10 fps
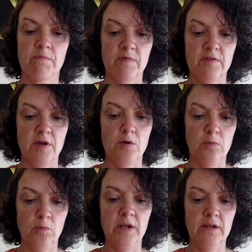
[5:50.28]
So
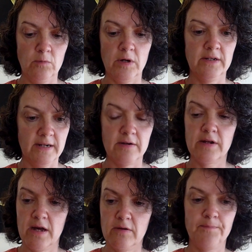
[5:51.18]
one clear
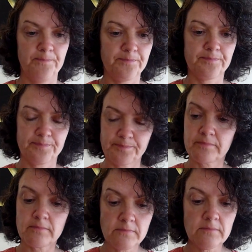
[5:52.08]
coat,
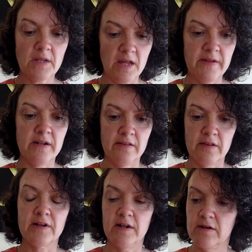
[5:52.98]
and then
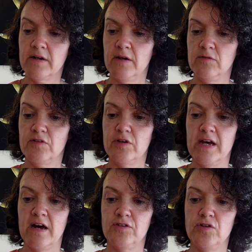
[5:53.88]
another clear coat. So
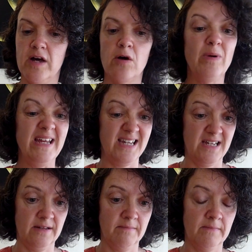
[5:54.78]
yeah, I do that a
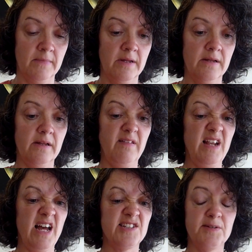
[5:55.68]
week. And they
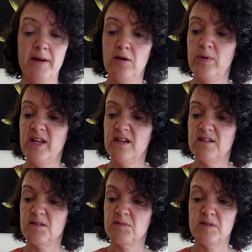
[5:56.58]
last about a week,
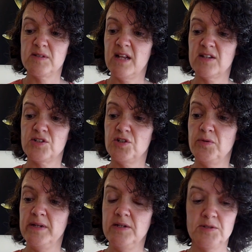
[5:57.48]
sometimes they last 2
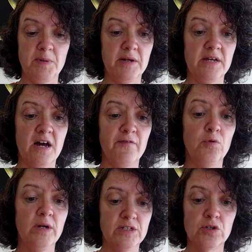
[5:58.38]
weeks, but yeah, I've
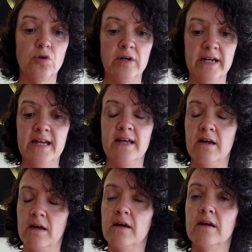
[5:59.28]
always got a
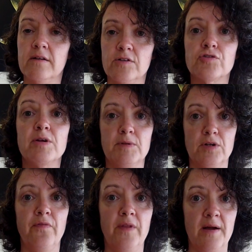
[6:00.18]
treatment
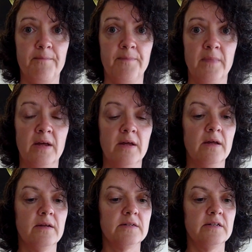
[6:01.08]
on there.
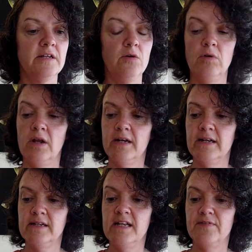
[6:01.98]
I don't
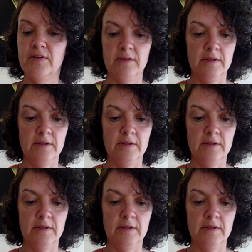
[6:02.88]
like leaving